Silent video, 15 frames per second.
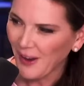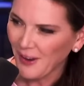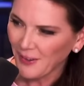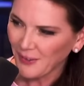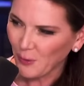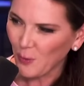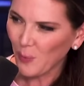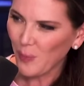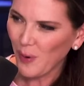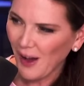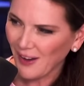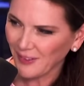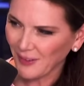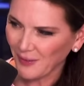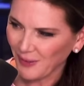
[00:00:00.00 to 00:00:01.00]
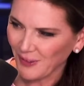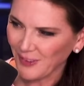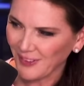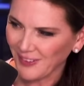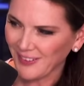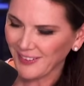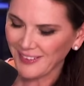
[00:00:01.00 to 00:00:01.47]
So we'll pause it for
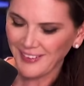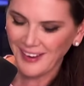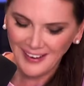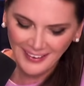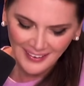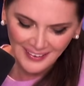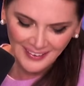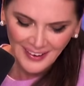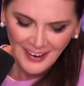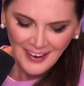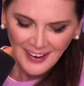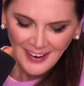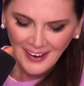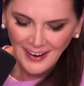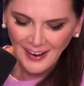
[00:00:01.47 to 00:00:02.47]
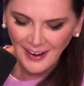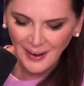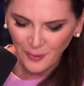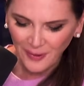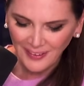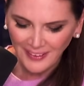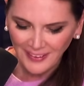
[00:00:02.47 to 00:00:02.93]
just a second. I
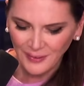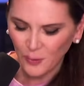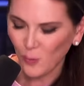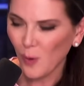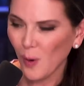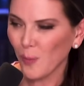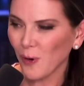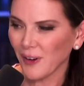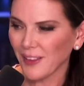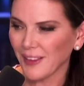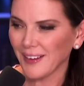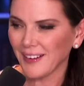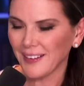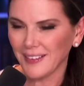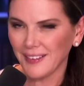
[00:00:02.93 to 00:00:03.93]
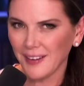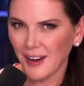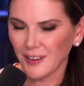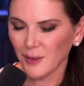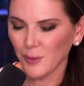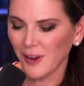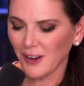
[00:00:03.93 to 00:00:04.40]
want to get to one more thing because he
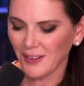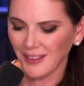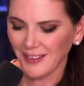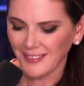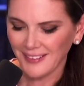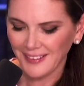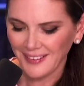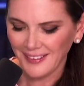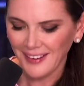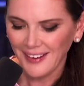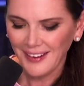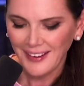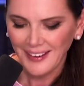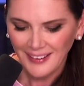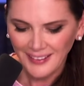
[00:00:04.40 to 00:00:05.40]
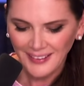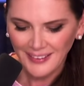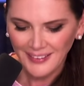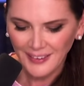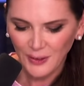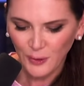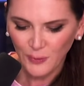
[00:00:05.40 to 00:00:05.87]
talks about Clinton in
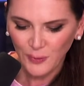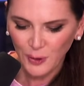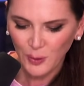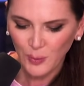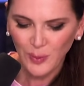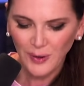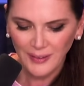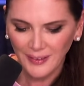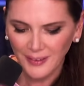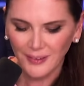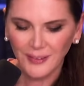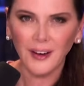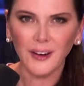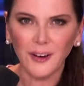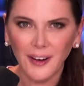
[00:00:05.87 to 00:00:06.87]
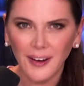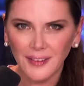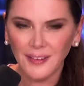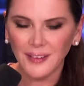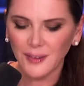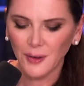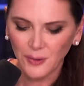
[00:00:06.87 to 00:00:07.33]
this interview. But, you know, Tucker has
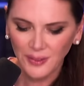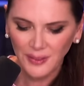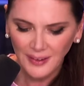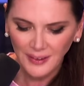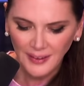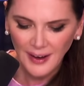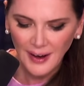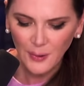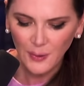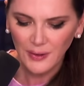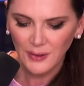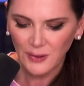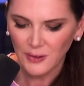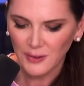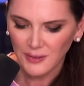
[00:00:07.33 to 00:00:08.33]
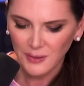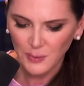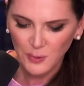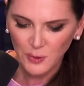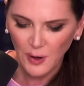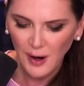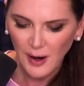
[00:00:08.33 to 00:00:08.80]
his own thing now, and you can
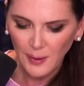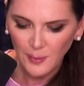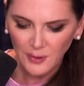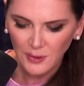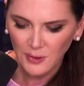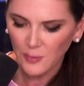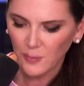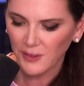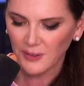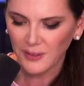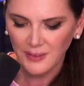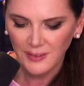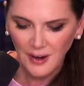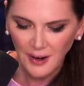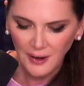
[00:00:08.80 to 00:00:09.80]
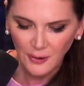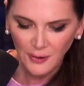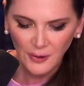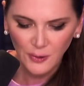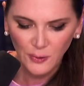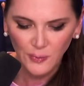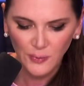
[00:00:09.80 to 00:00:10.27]
subscribe and you can watch the entire
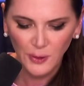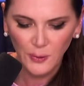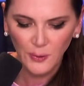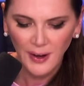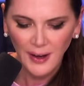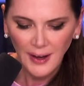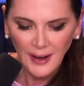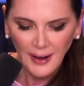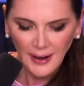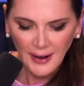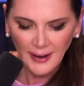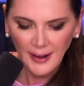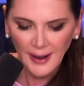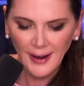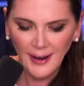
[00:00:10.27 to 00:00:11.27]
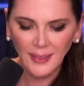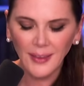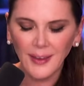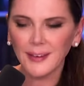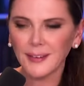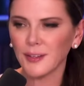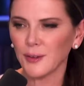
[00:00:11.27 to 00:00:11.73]
interview. And I
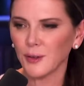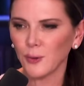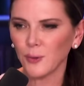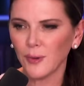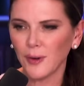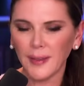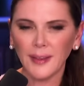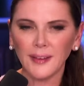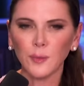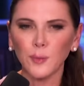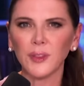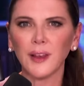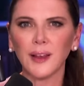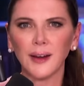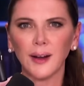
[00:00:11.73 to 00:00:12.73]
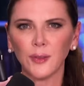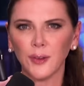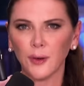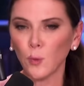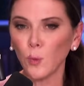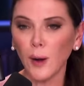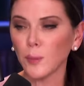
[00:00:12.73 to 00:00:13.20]
like to put that out
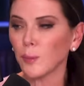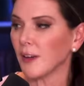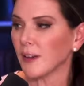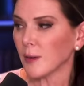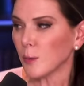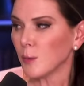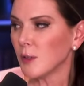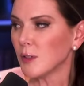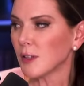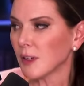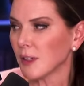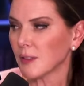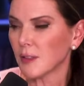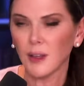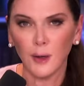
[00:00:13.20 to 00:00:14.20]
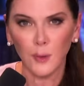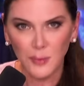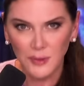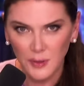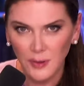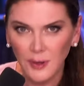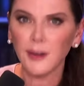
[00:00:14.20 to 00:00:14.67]
there. One, because I'm using his clip.
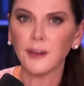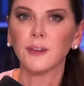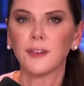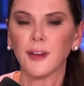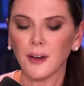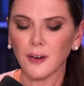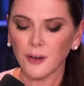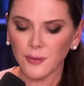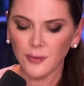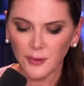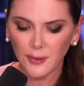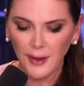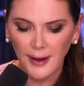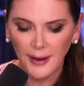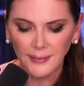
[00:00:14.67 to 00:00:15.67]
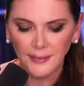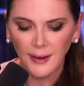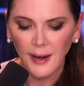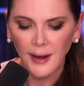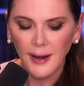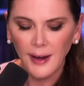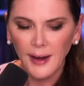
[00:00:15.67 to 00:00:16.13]
So thank you, Tucker, for that.
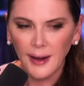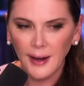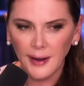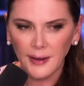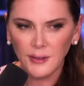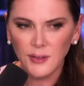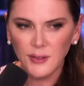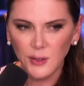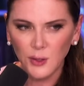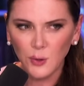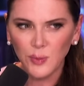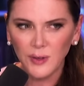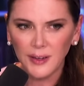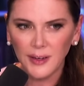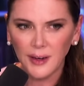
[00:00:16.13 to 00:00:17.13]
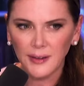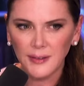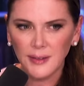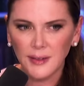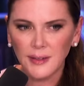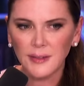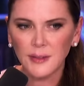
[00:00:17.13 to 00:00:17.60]
And two,
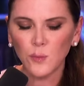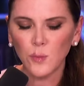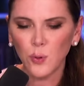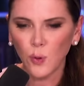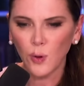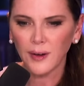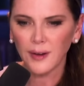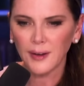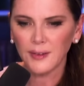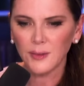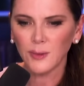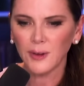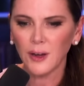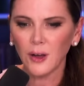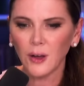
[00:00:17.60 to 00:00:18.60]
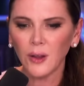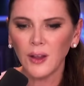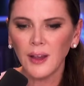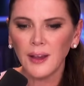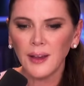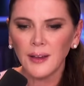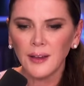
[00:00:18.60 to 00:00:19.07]
because it's important as we all
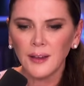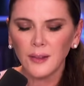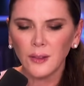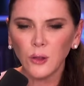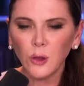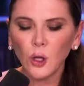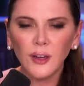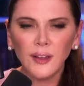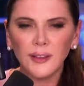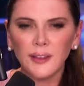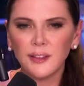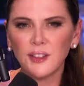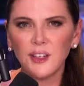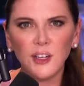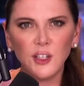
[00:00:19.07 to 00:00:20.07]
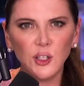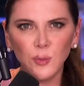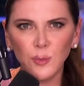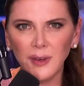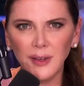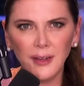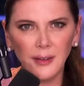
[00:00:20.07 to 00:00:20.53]
look at this
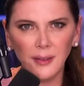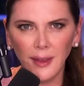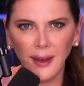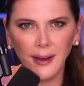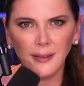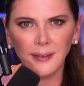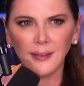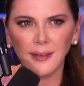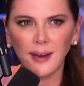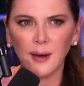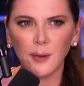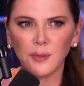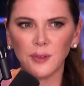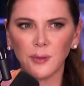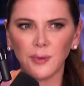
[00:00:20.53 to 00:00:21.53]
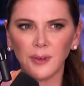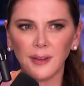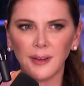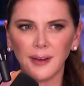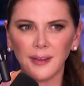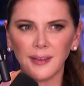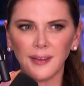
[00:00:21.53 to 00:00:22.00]
changing media landscape to
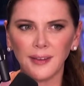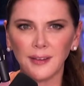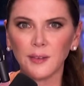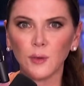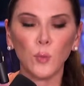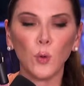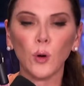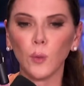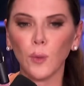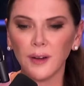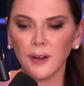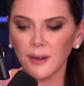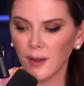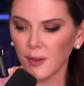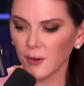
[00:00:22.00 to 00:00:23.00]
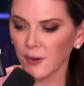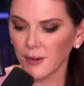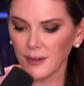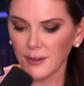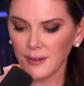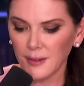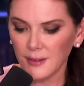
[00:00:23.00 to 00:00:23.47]
really, I think, support one another
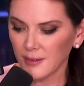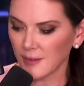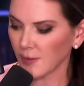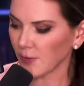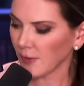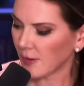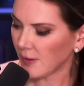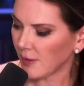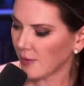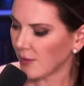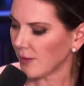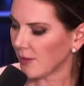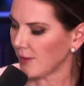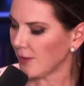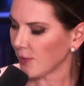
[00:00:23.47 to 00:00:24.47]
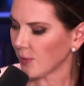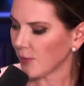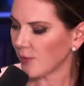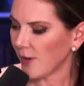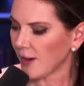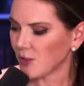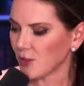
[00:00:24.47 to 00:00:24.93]
in these different
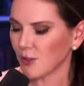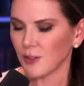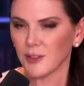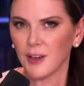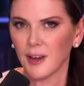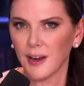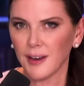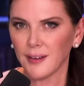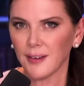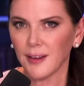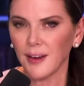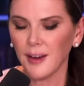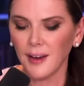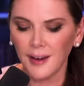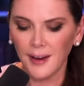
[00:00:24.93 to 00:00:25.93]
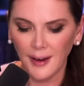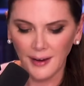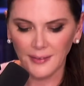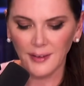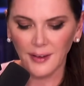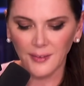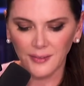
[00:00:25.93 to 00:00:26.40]
ventures. And
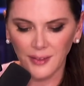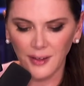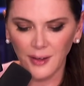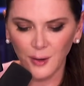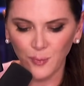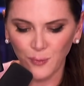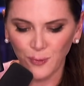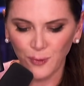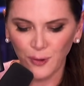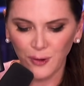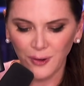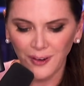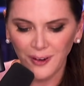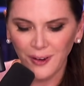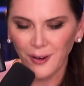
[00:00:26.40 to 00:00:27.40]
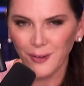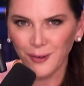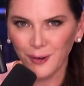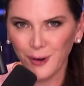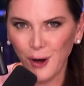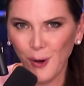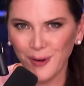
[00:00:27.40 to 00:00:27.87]
hats off to him for
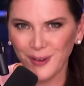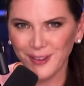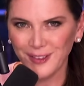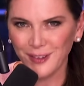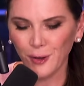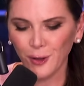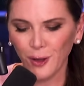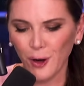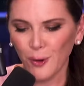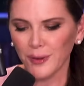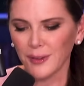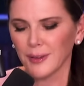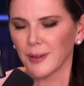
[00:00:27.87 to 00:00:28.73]
going solo.